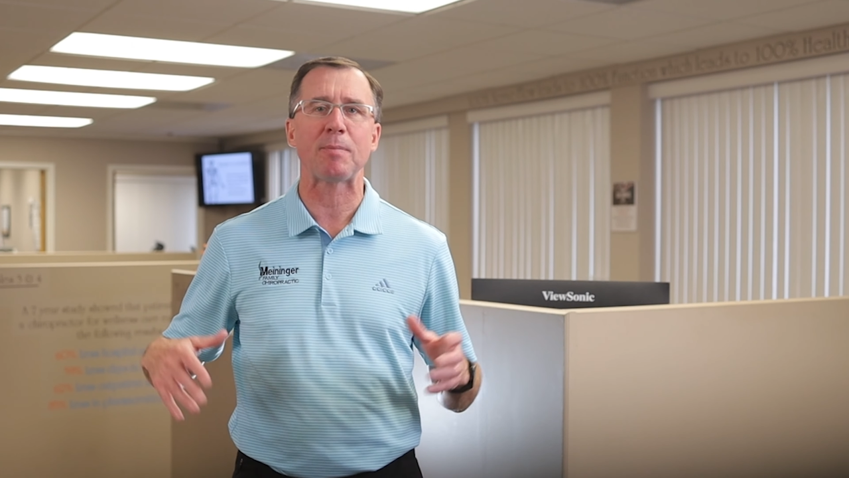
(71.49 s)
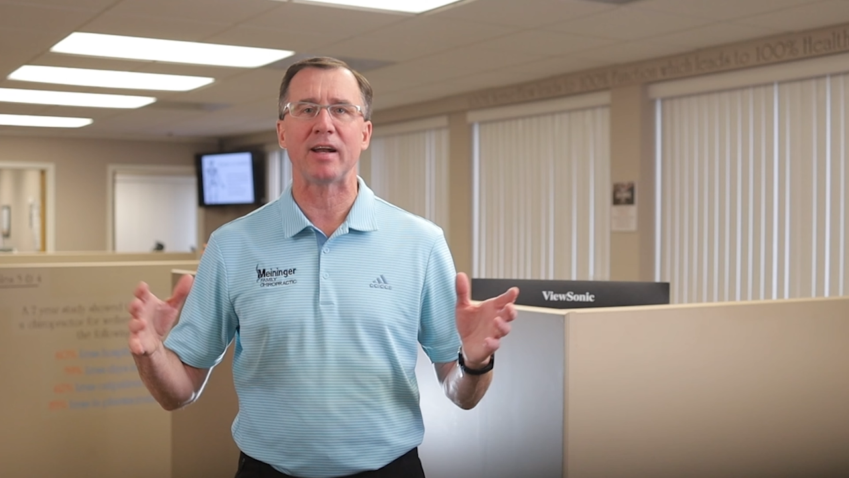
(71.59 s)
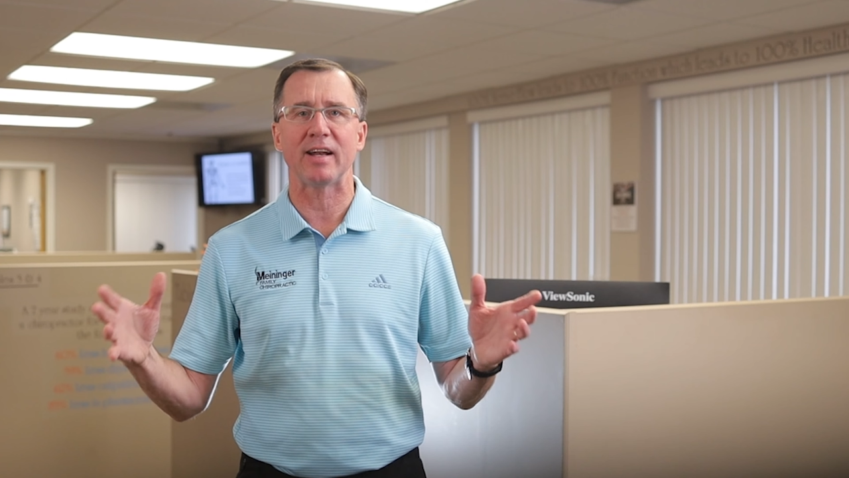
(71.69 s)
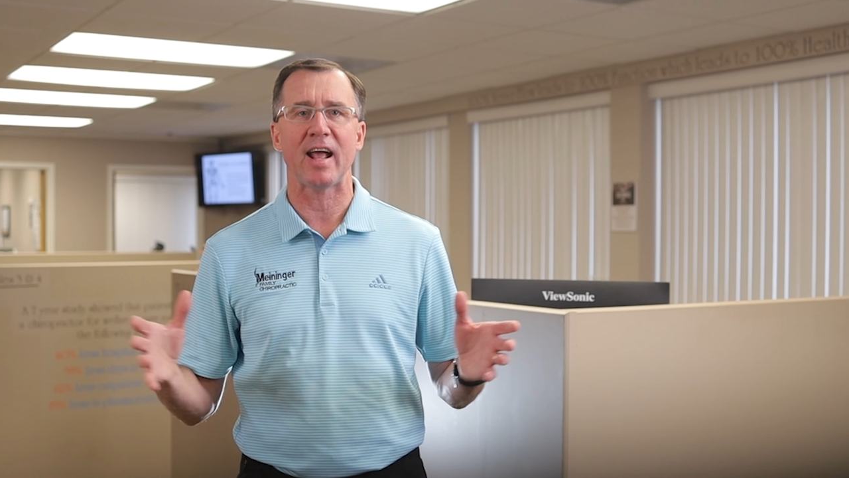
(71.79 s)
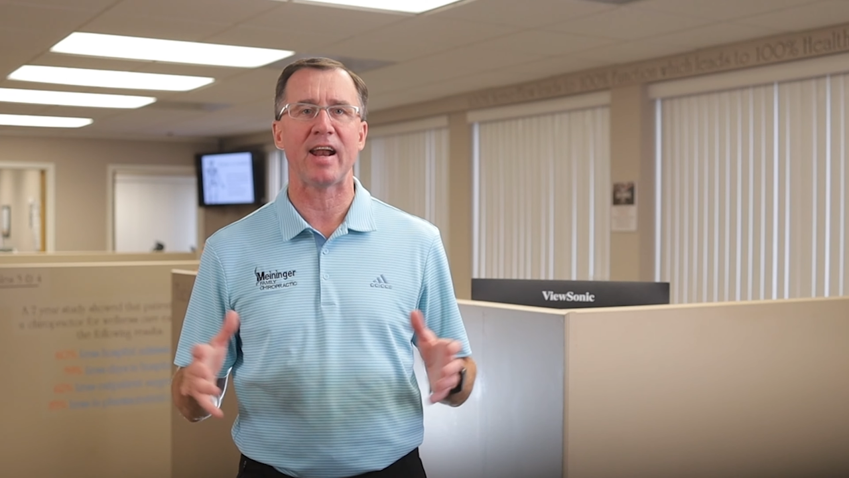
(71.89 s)

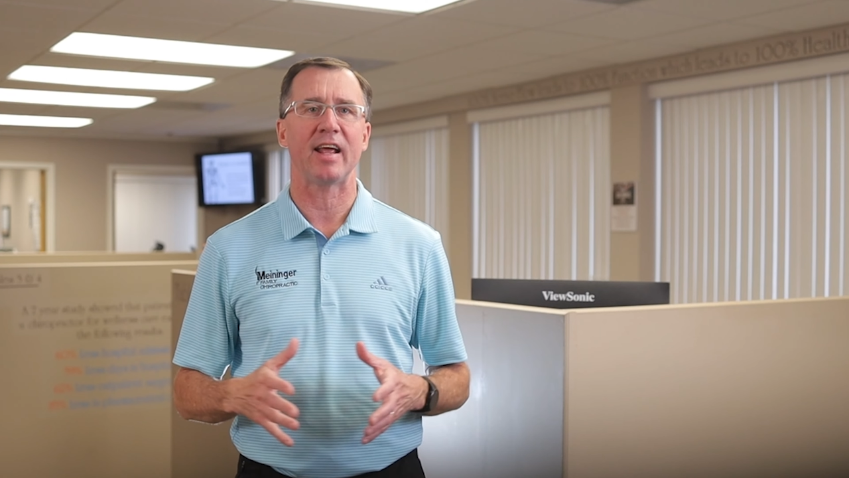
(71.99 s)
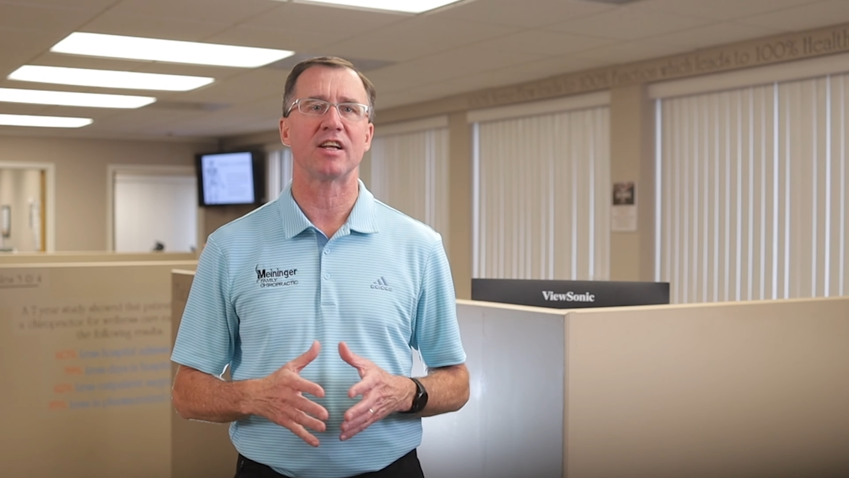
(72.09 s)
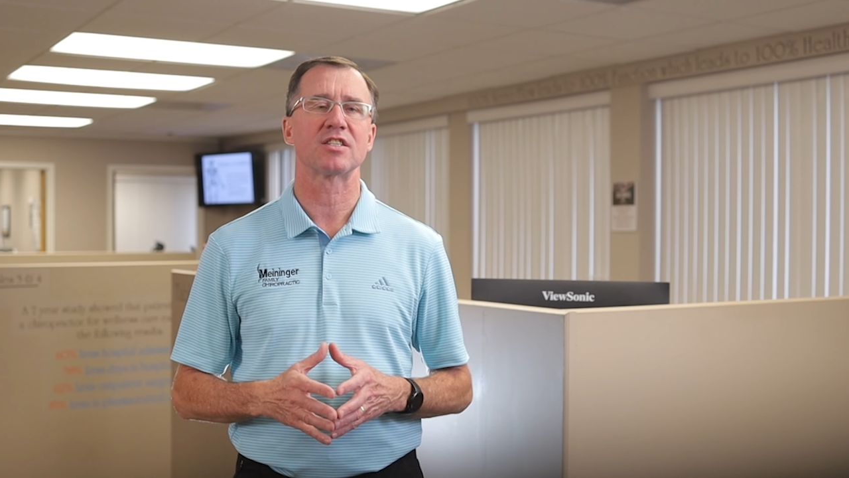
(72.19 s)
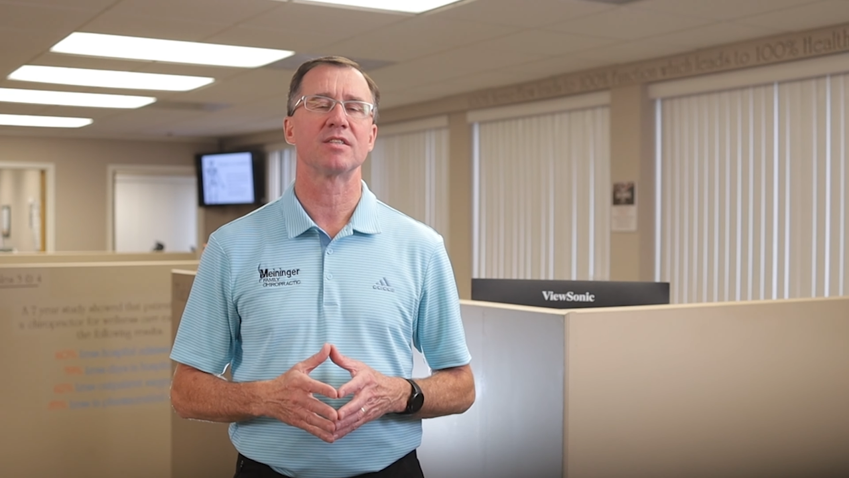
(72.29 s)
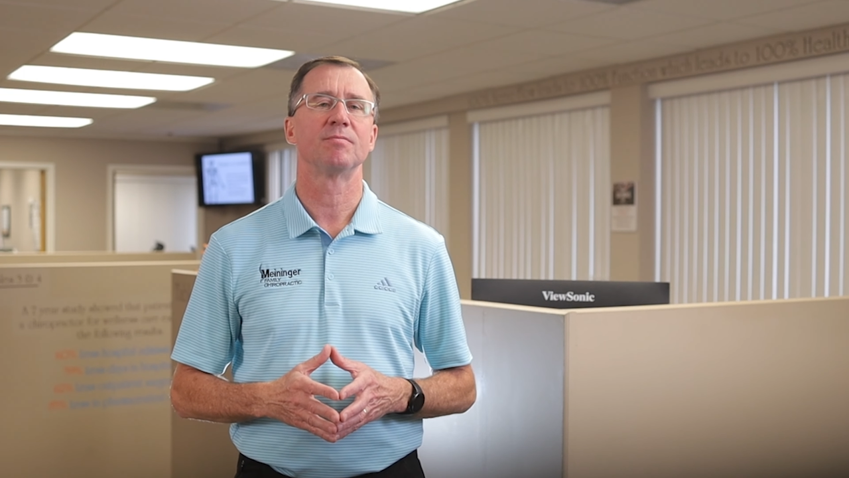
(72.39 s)
back pain and
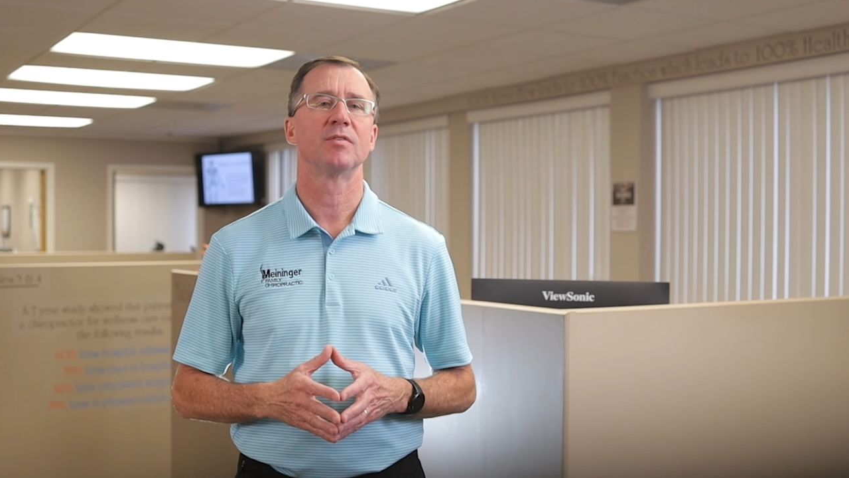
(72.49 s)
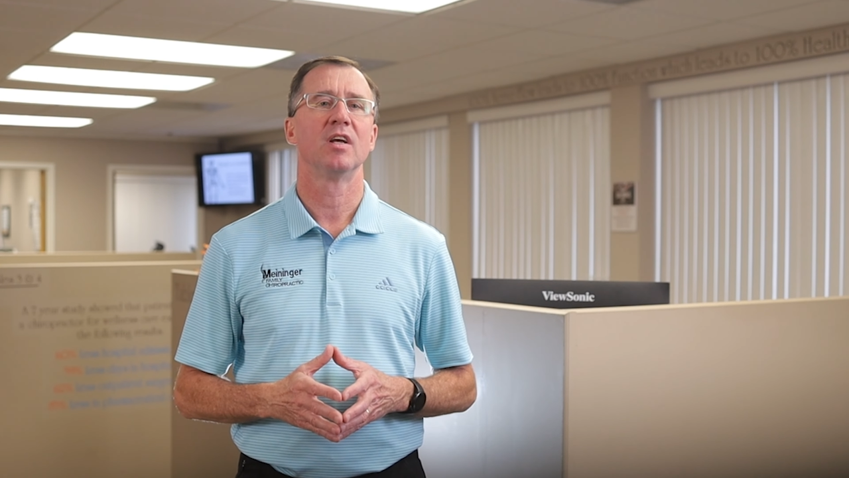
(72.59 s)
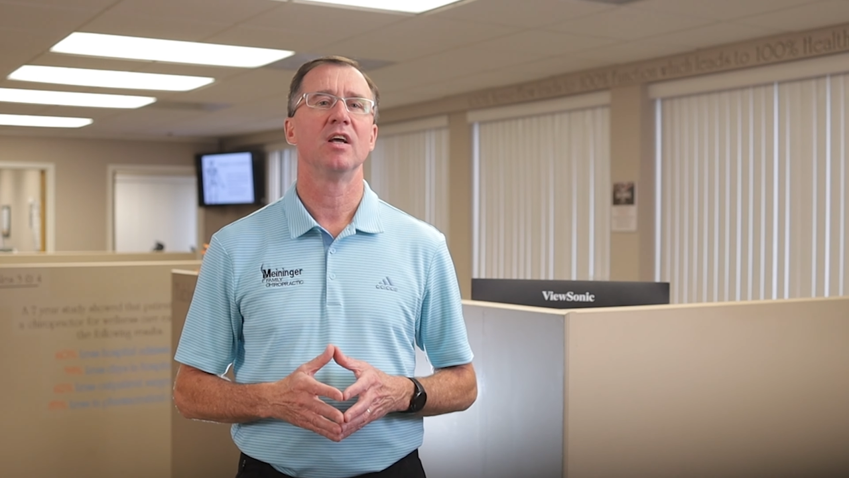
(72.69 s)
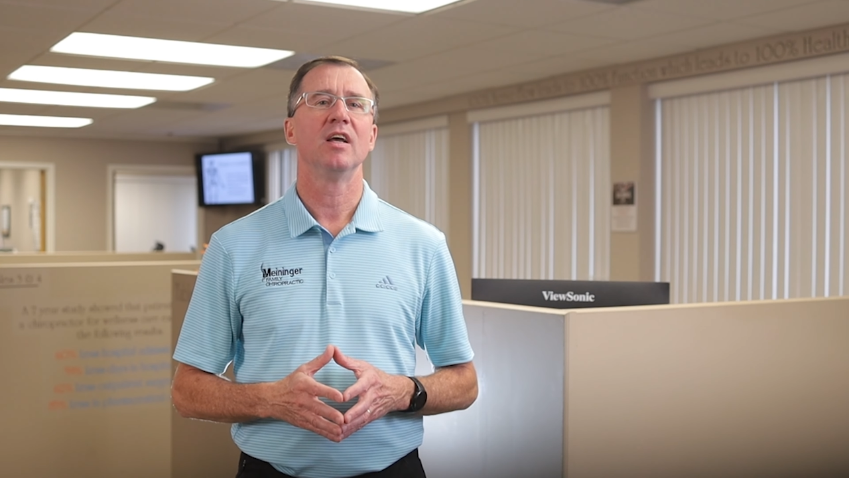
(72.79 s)
headaches.